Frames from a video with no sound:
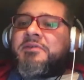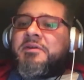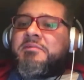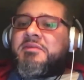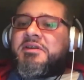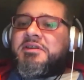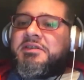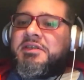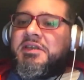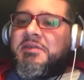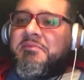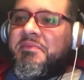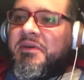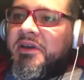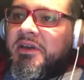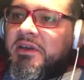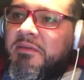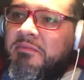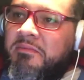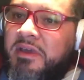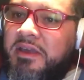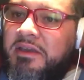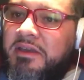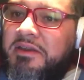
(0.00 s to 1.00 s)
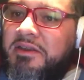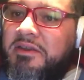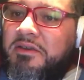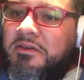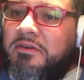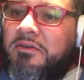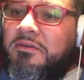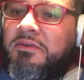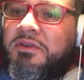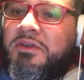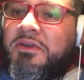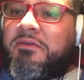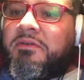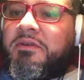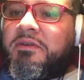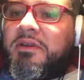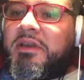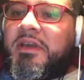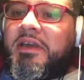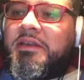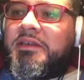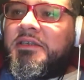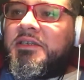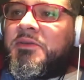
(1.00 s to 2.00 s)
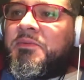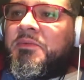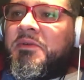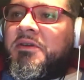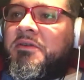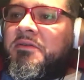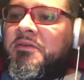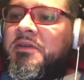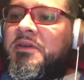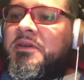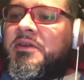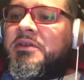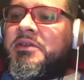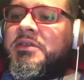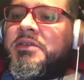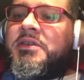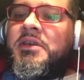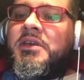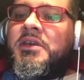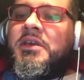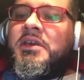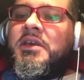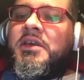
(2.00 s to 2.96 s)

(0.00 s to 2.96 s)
from a debug menu during that experience,